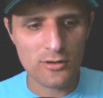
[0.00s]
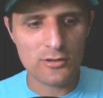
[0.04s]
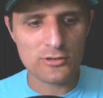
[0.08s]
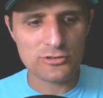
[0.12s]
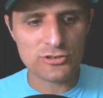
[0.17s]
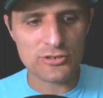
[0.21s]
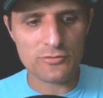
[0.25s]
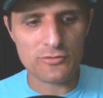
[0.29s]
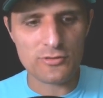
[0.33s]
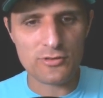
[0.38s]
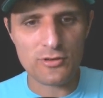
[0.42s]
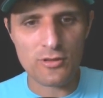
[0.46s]

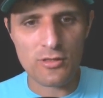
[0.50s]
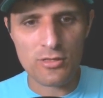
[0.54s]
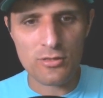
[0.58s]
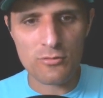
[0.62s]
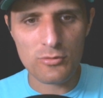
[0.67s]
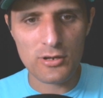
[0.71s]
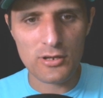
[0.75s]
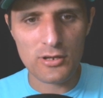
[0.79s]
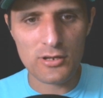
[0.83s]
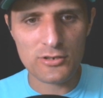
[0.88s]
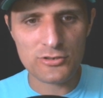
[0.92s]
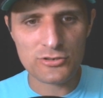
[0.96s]
Shift
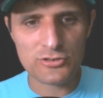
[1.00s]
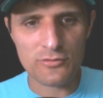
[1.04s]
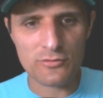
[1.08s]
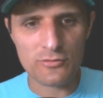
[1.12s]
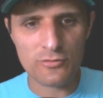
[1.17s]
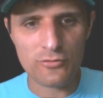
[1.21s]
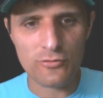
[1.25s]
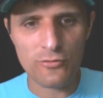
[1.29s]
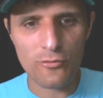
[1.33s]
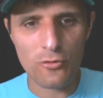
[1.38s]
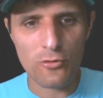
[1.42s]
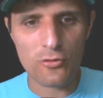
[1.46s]
3,
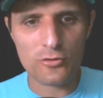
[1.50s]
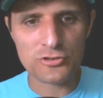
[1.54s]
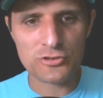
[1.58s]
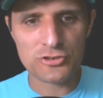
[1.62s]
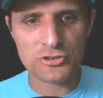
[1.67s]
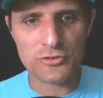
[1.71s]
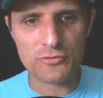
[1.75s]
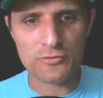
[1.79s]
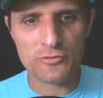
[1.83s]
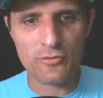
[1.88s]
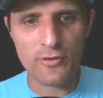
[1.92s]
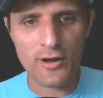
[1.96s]
Shift 4,
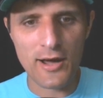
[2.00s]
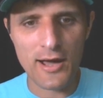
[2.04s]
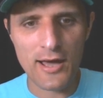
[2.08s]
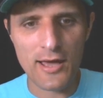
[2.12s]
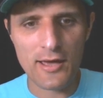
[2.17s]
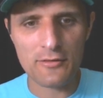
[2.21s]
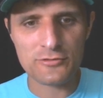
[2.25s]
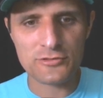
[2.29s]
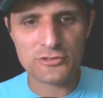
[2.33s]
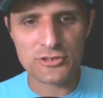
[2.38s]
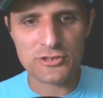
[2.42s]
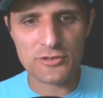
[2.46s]
Shift
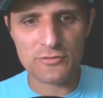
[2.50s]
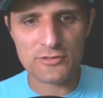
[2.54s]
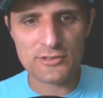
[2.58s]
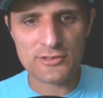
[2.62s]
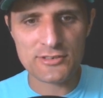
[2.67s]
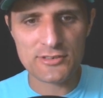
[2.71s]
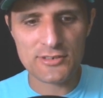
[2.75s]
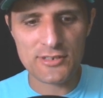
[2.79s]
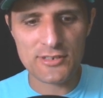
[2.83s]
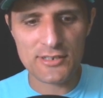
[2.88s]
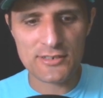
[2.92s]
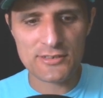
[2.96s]
5, Shift
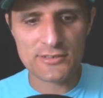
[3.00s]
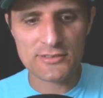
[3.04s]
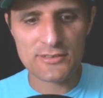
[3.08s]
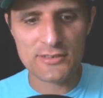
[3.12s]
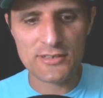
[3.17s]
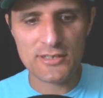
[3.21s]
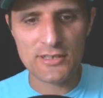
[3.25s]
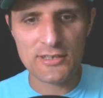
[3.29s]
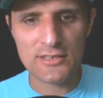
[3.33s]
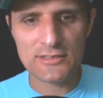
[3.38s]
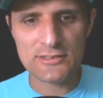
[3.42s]
6,